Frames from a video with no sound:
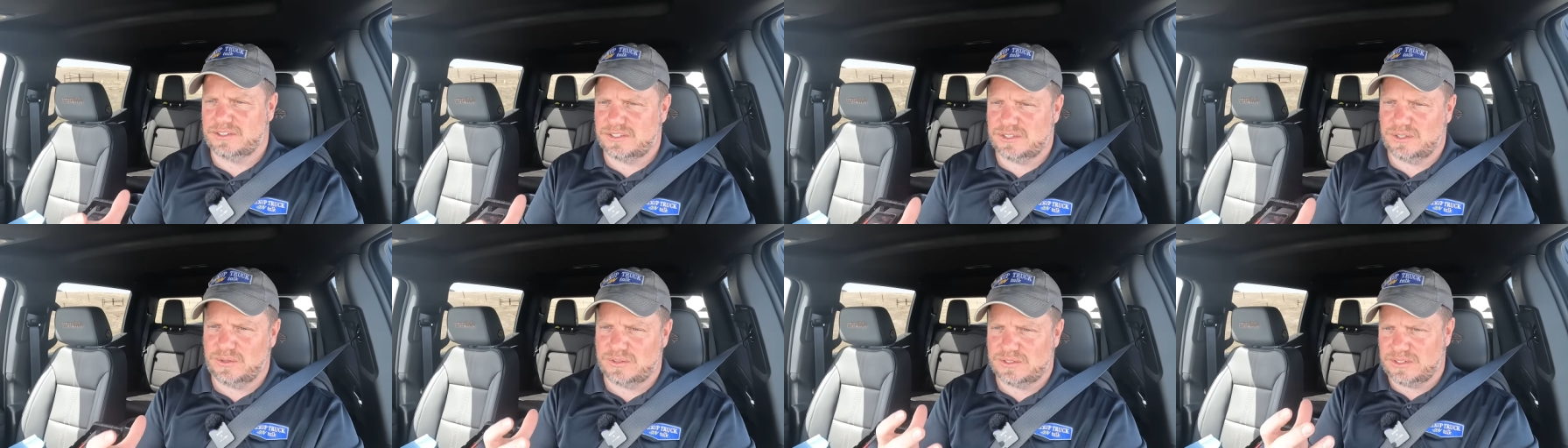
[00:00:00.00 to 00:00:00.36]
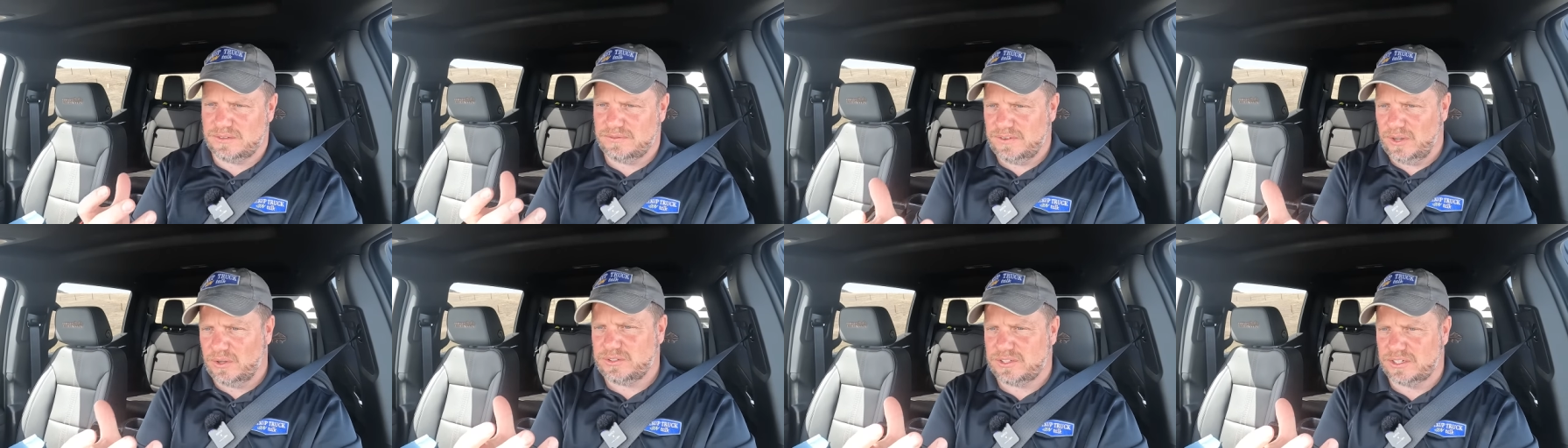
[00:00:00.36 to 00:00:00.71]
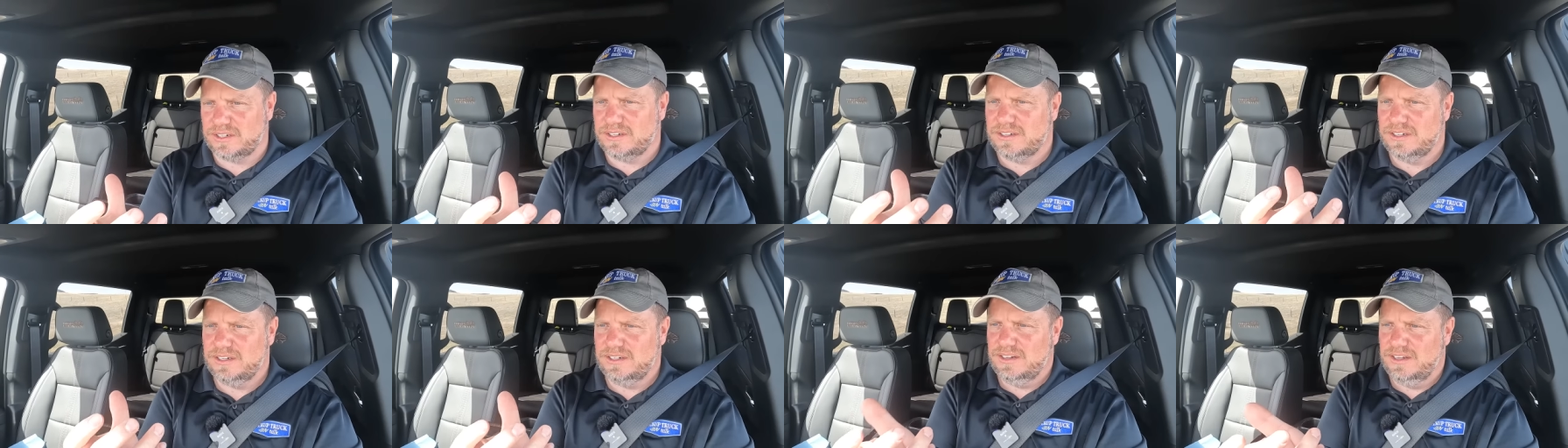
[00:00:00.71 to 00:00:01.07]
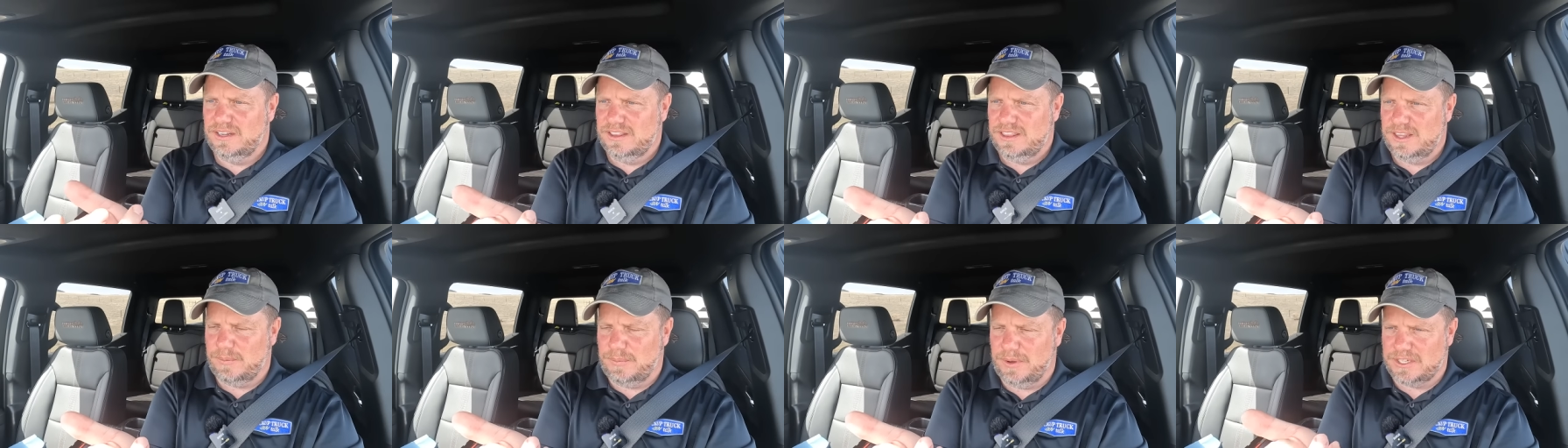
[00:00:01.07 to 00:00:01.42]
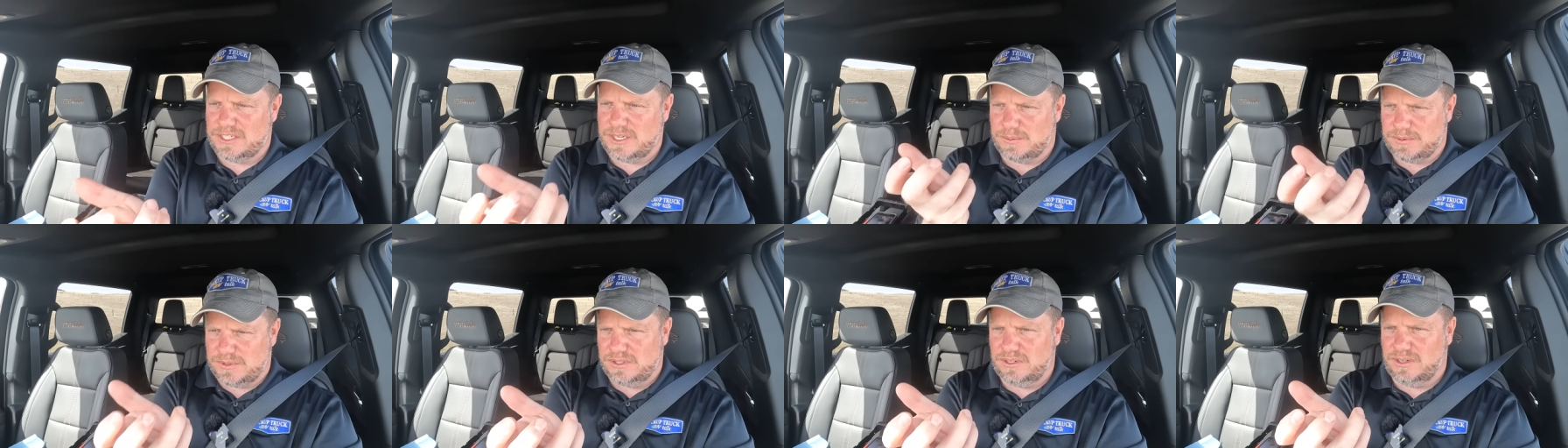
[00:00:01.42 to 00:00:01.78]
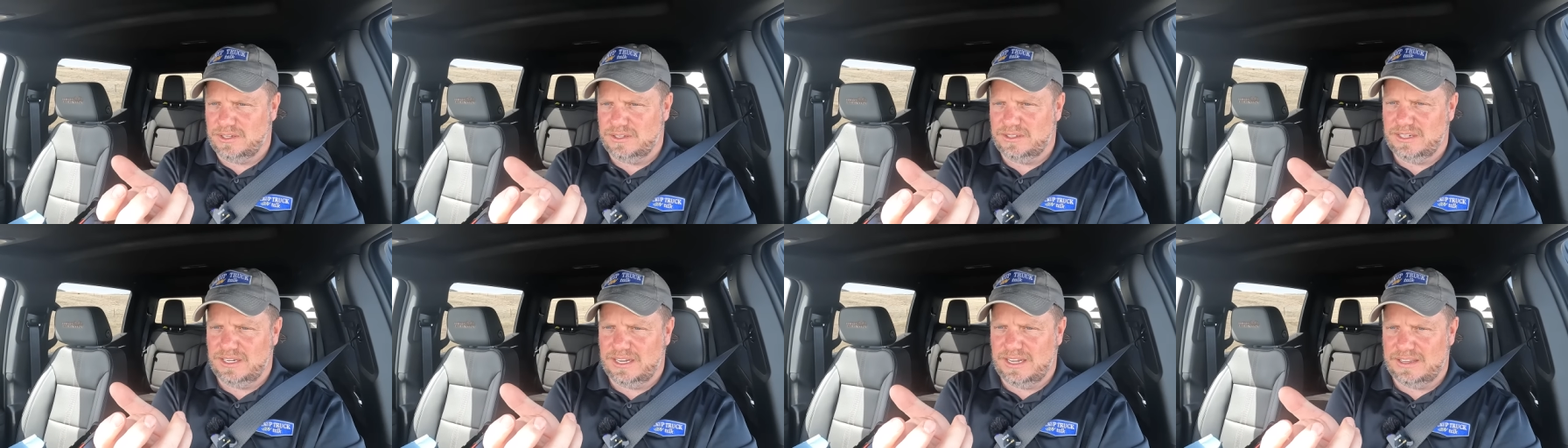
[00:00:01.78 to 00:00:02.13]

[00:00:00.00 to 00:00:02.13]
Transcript: So it's a filter that builds up soot,